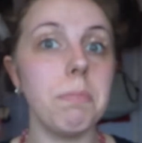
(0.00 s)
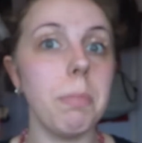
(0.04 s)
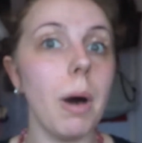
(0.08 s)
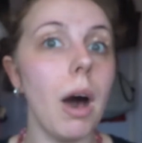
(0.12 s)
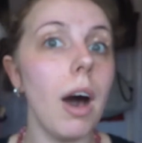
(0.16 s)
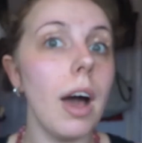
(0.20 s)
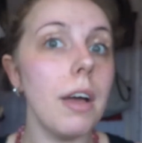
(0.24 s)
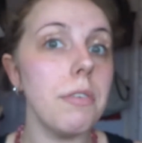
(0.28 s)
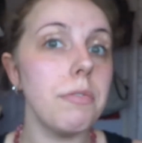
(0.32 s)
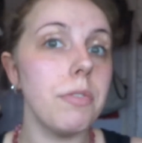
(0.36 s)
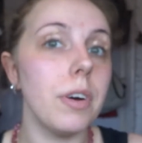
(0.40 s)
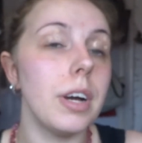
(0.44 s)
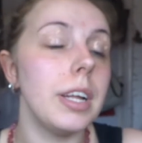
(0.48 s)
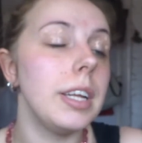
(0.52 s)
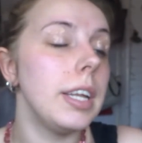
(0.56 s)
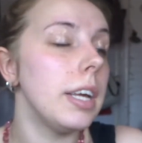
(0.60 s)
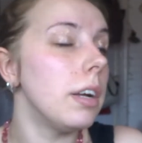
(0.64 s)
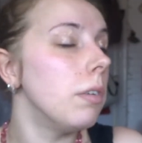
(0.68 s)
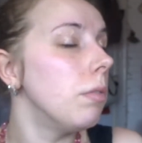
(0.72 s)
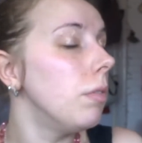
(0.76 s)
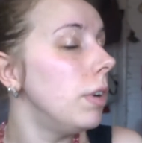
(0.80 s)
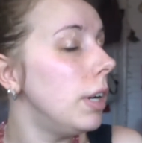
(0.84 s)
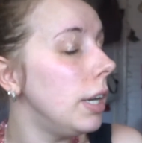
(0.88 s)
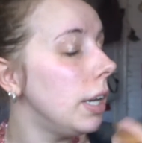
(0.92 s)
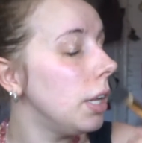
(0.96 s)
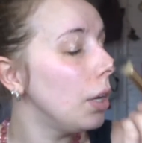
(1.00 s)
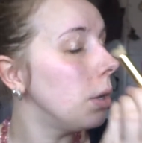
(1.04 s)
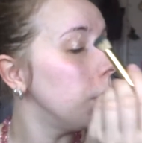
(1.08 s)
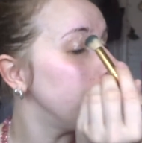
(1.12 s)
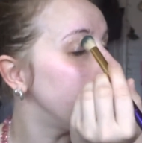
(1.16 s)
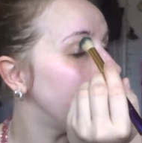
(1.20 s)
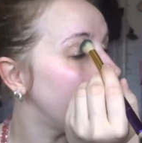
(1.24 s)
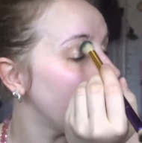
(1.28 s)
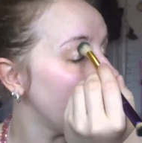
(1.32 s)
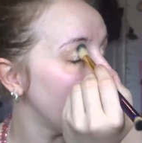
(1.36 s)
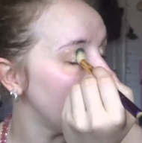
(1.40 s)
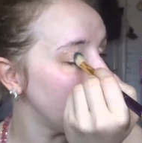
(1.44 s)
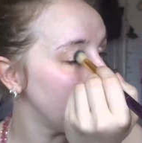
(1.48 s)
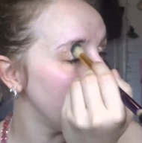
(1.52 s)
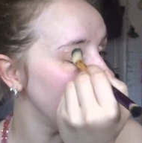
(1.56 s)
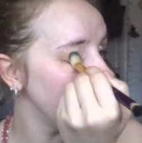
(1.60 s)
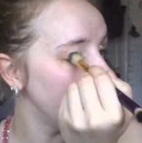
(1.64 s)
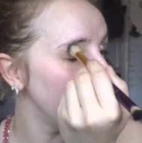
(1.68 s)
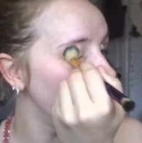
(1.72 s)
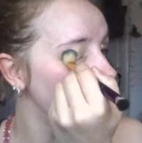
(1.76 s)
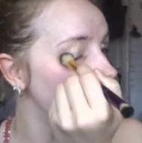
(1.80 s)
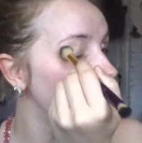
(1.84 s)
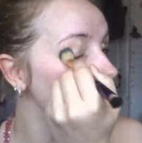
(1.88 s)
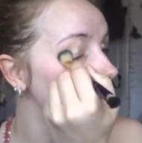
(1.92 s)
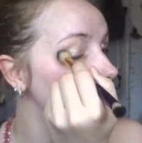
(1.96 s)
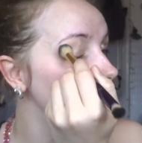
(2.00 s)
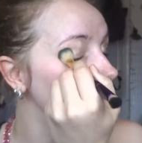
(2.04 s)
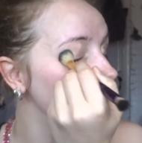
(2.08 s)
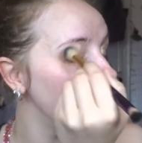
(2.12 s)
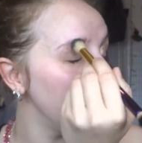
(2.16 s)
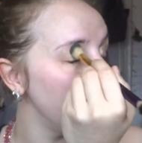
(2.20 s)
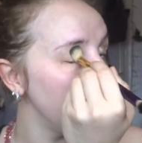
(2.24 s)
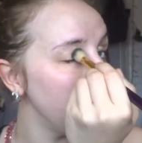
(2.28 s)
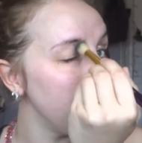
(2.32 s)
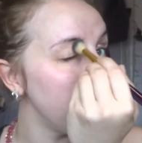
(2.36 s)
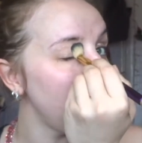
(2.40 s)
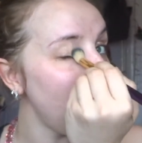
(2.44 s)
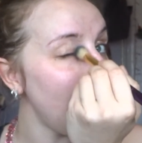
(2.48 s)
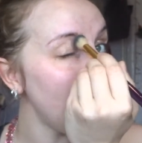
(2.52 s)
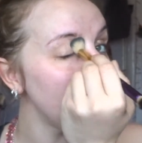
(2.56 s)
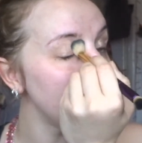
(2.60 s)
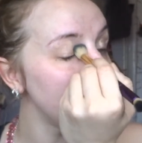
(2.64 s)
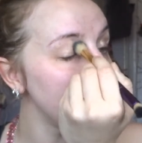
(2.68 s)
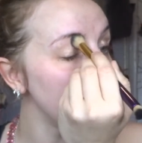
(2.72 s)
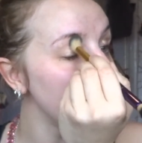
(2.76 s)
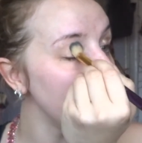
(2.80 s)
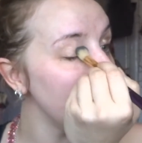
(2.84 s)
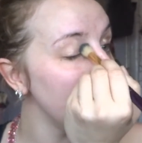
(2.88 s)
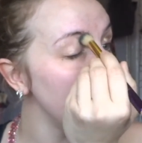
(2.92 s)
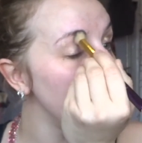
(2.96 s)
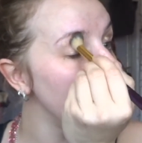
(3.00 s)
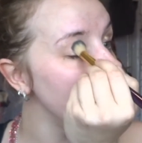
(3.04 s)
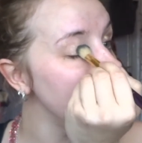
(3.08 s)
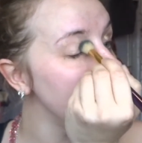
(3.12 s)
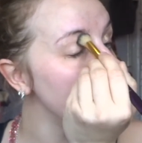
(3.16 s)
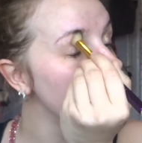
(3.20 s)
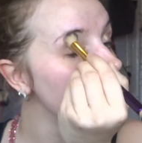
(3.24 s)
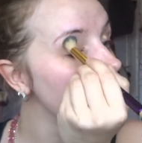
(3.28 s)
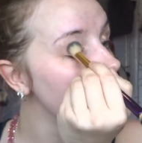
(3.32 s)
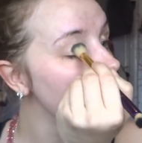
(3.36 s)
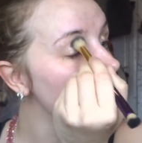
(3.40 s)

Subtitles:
but I find it a really good brush for patting in